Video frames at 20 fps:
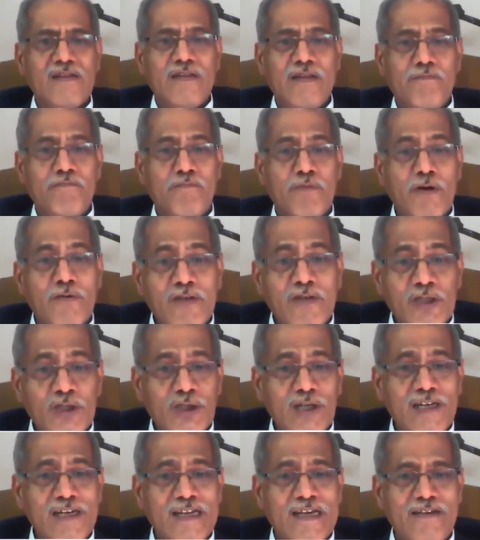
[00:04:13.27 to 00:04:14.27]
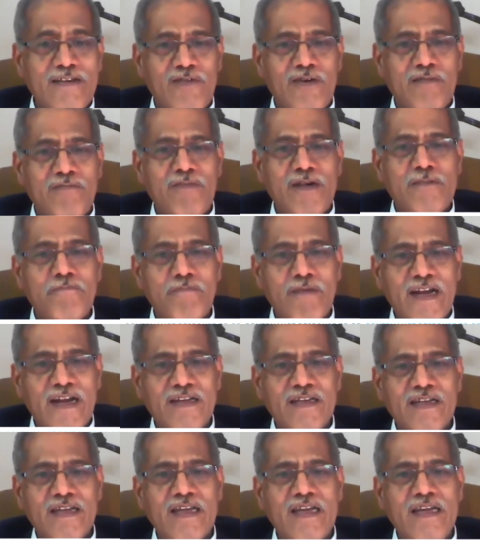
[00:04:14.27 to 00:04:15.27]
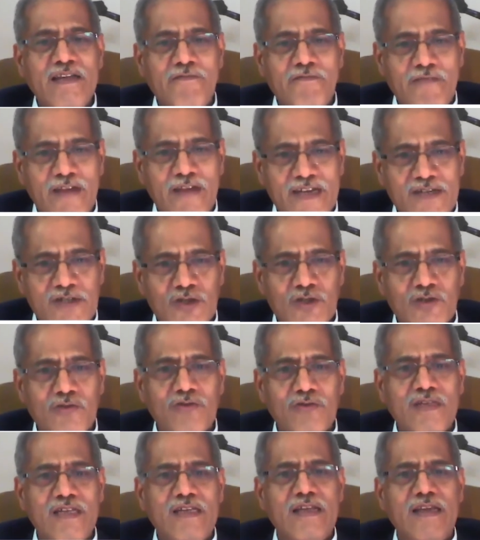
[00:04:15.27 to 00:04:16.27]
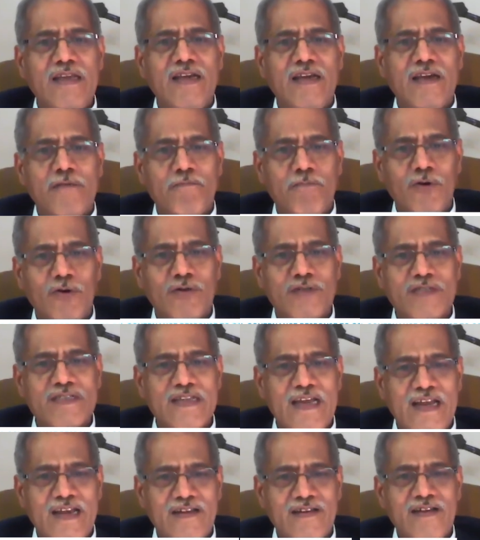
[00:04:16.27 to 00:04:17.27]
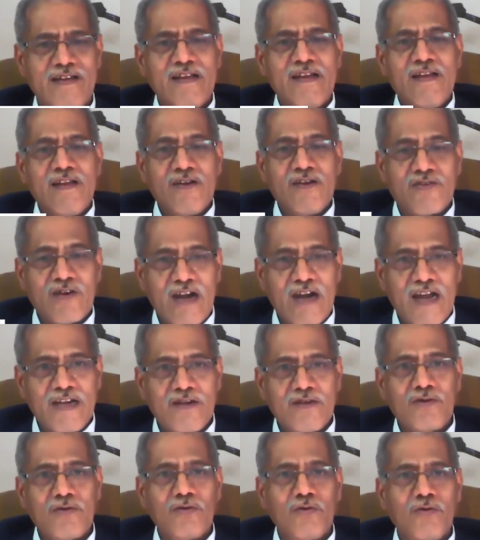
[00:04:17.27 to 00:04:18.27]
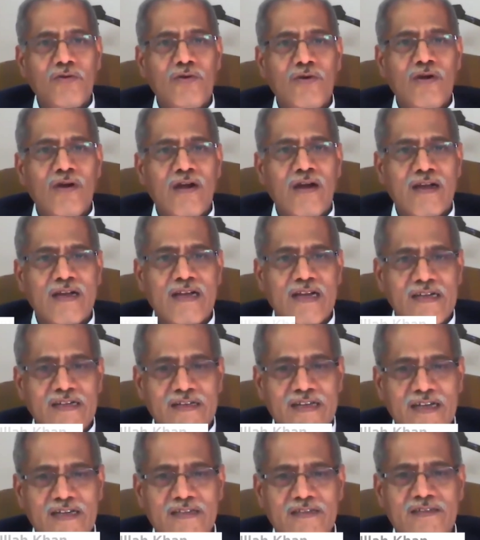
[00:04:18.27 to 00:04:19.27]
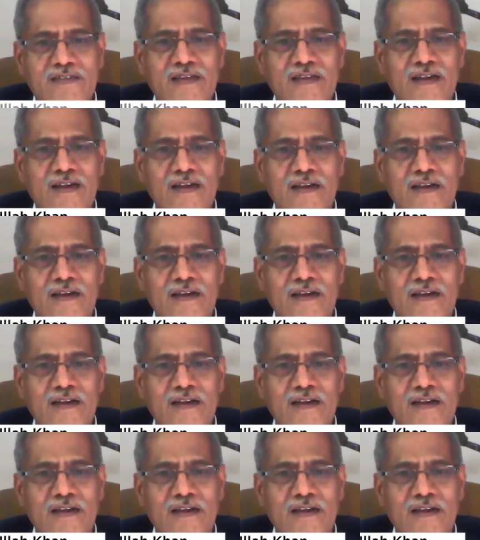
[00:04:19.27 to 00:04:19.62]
The provincial government practically went to the airports and tried to conduct